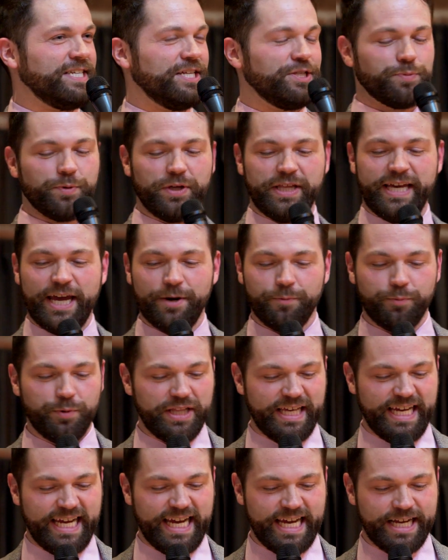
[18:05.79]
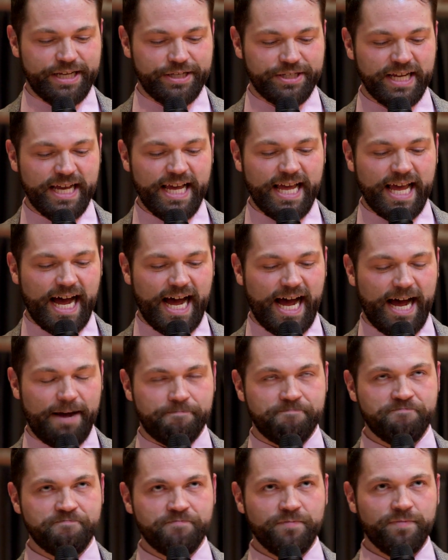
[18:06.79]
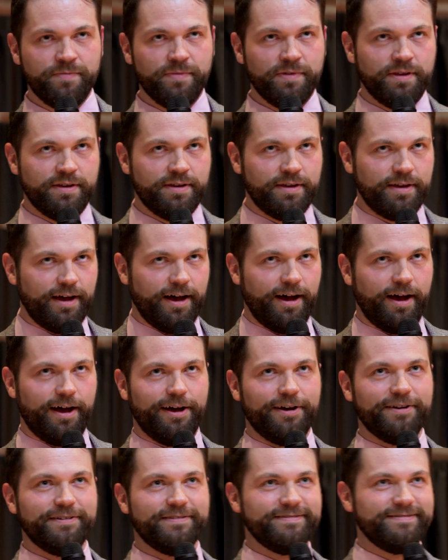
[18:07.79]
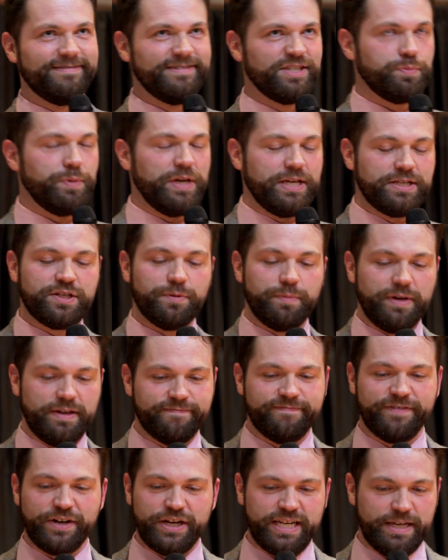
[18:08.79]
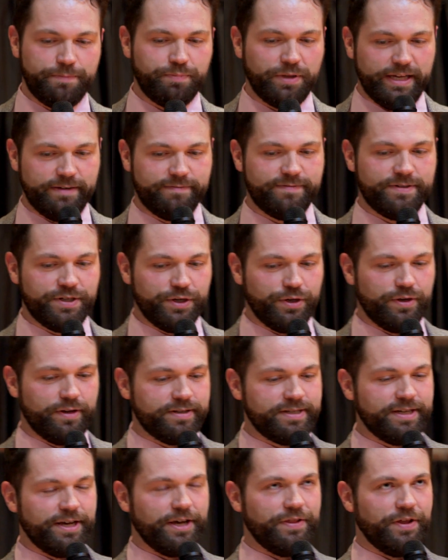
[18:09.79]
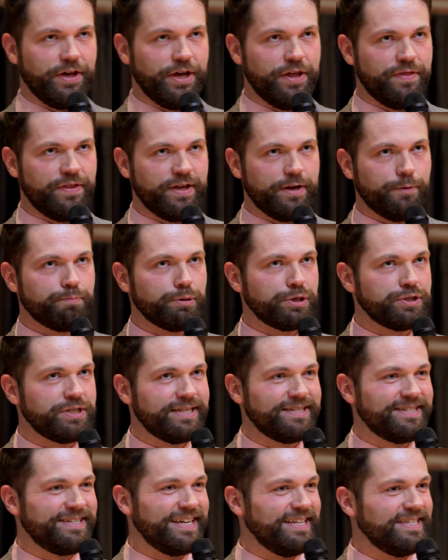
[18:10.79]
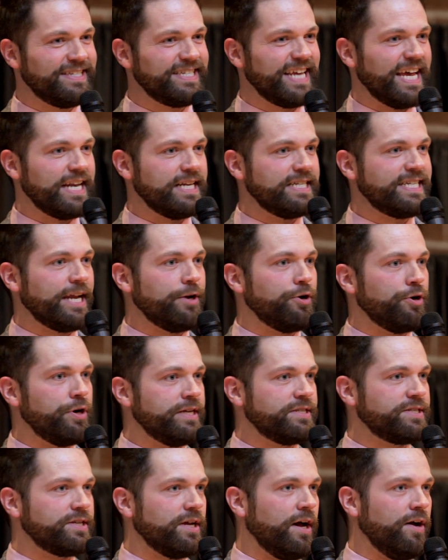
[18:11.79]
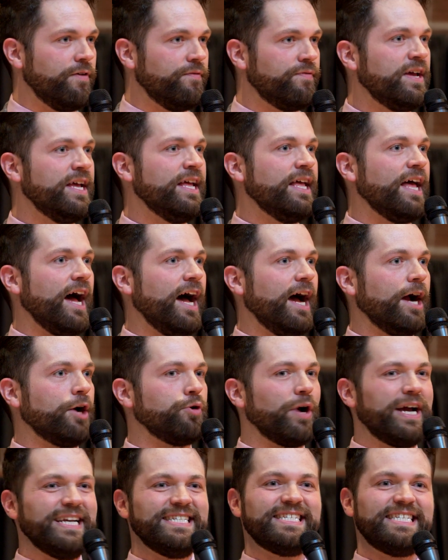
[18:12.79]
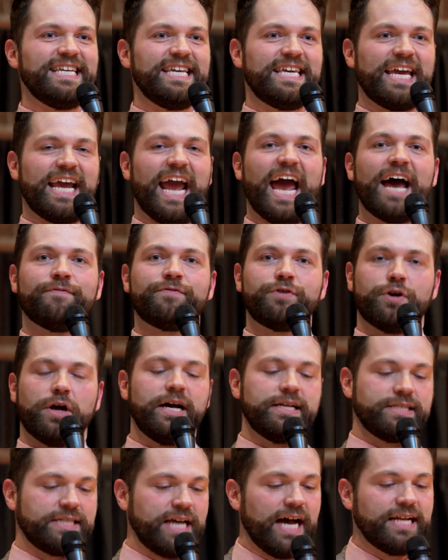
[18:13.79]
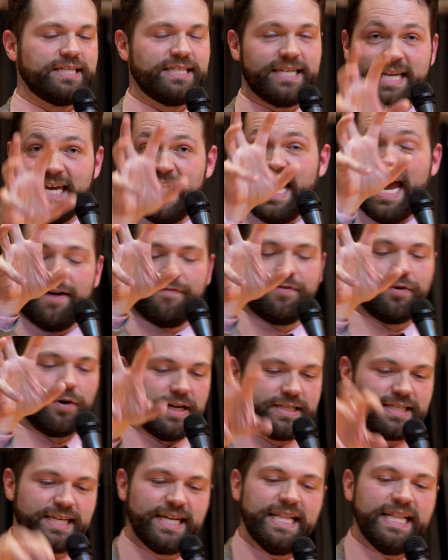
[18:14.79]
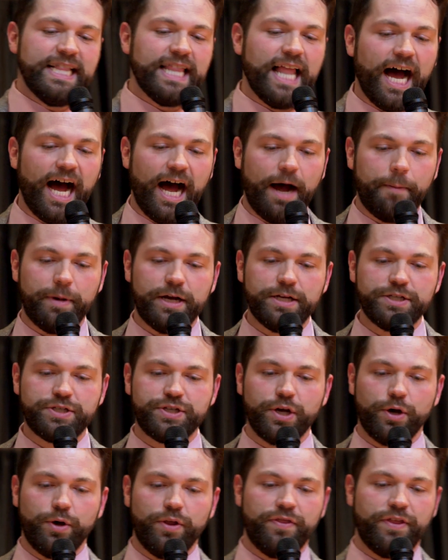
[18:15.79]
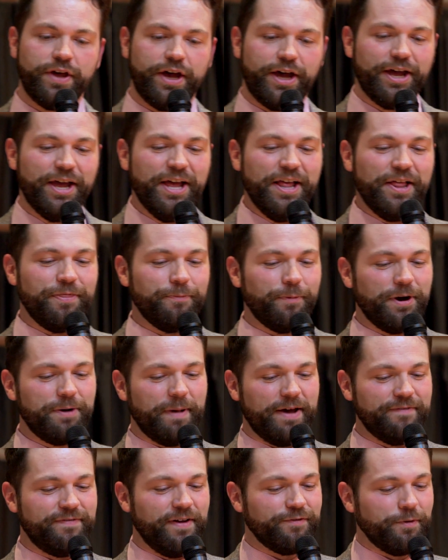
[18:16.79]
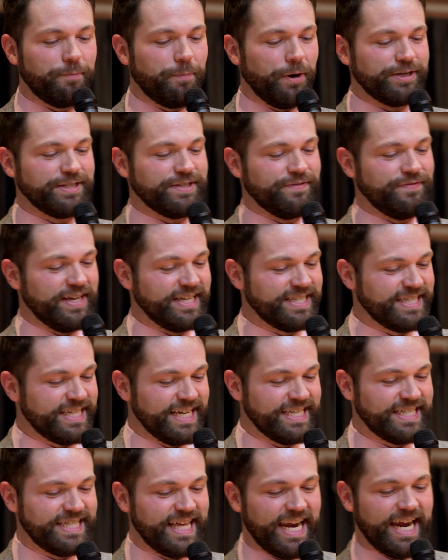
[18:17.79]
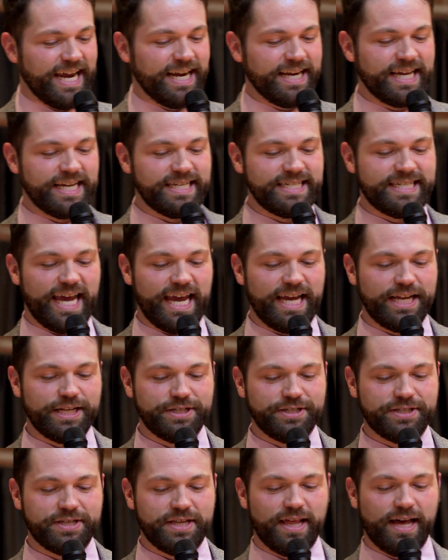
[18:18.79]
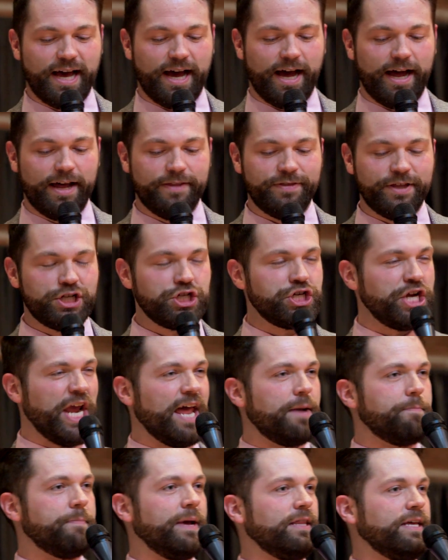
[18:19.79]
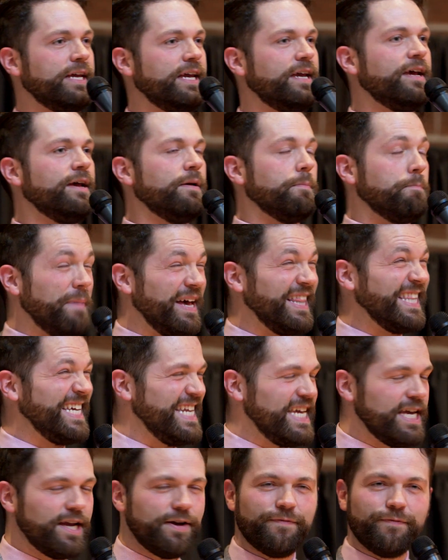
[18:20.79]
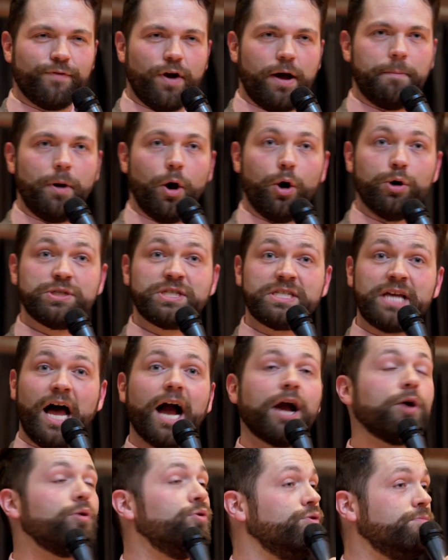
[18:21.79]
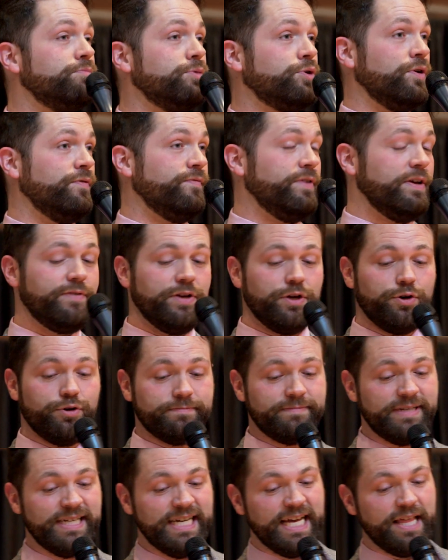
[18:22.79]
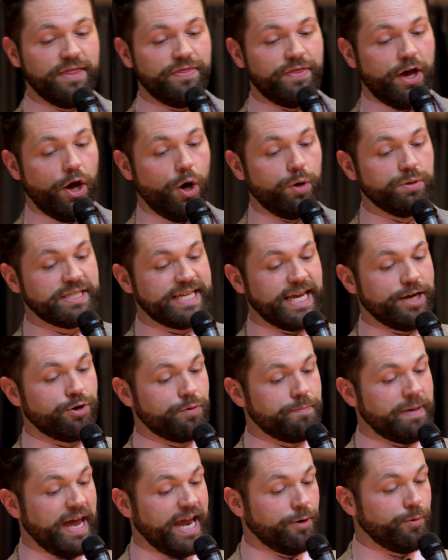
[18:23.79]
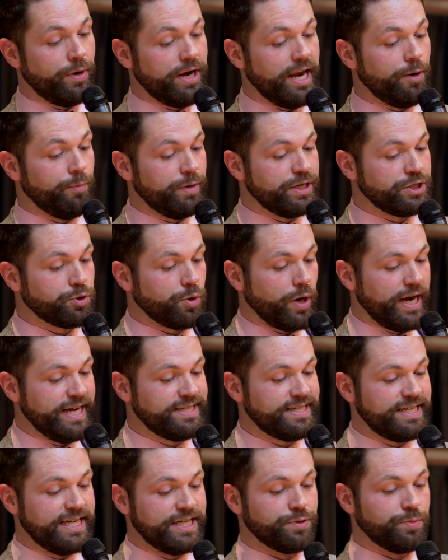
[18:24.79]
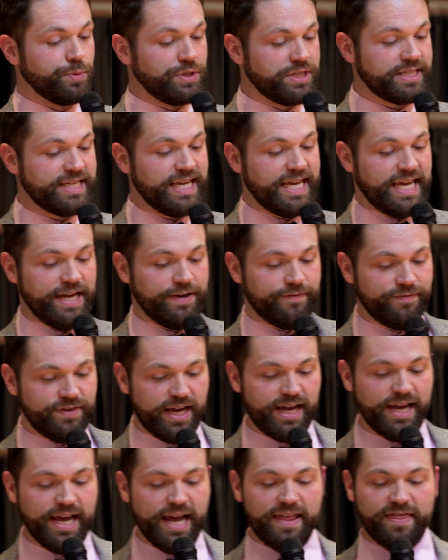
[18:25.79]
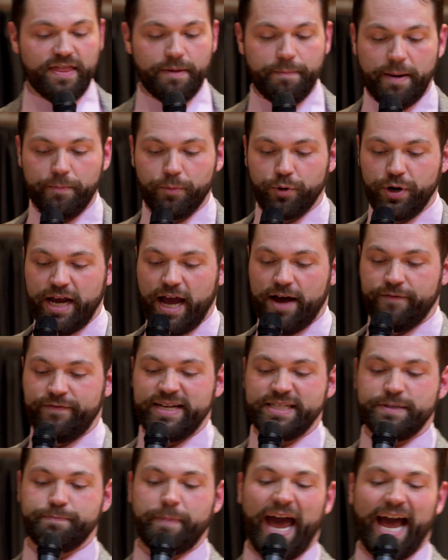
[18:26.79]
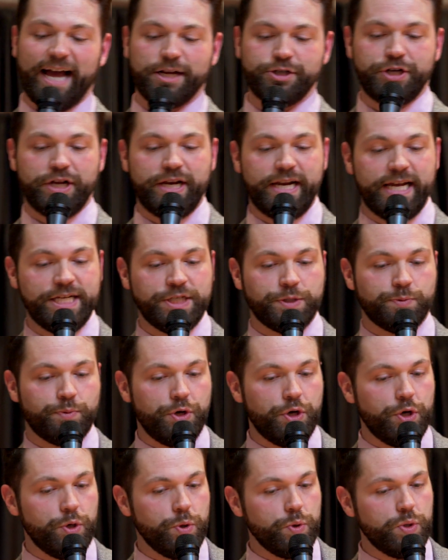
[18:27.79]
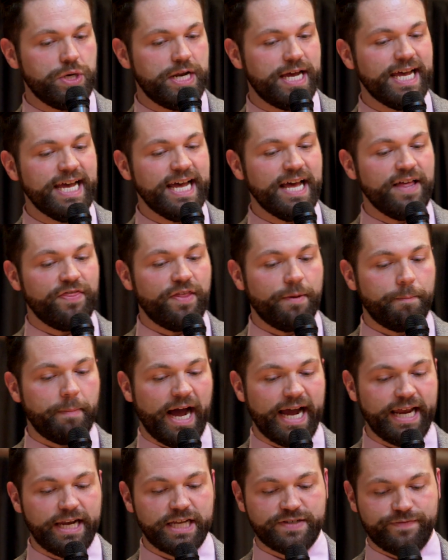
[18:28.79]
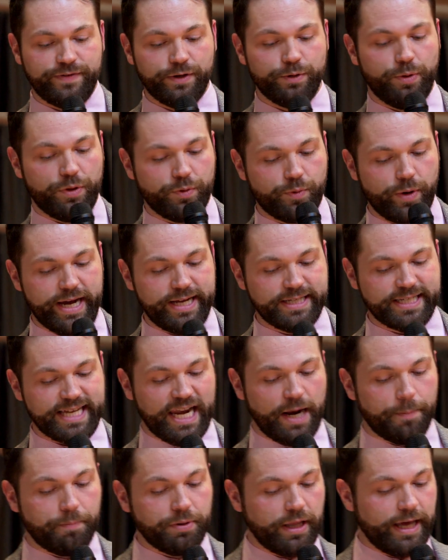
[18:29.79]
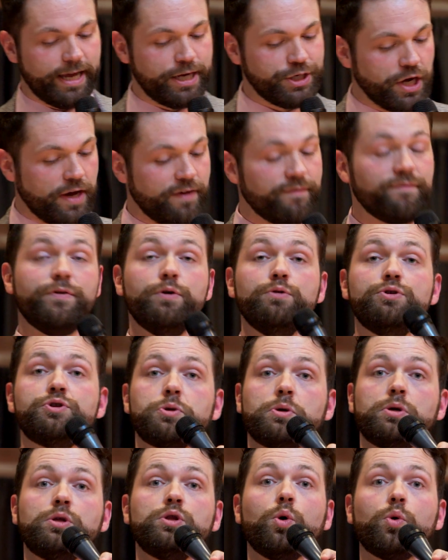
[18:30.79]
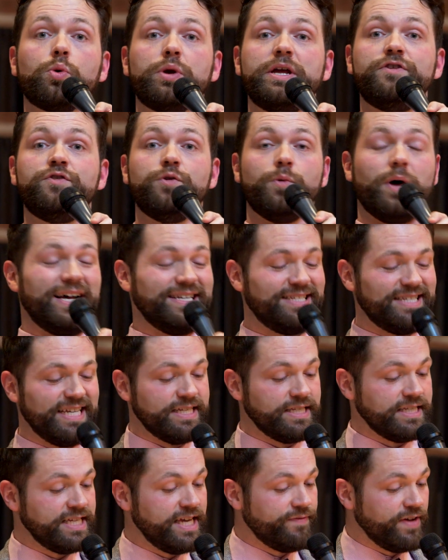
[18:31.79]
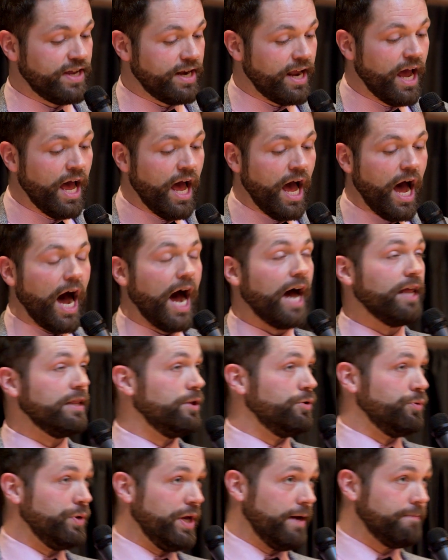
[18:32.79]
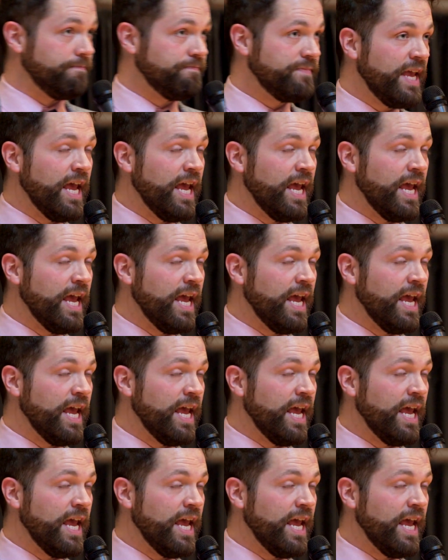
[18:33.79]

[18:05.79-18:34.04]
It's really it really is. Um, uh, speaks to me very deeply to, to the, the persistence and tenderness of uh, Christ seeking after us, God seeking after us. Um, so the one of my favorite parts of this is that it contains uh, the chant melody, melody from O Sacrum Convivium, the O Sacred Banquet in which Christ is received. The memory of his passion is renewed, the mind is filled with grace, and a pledge of future glory to us is given. Alleluia.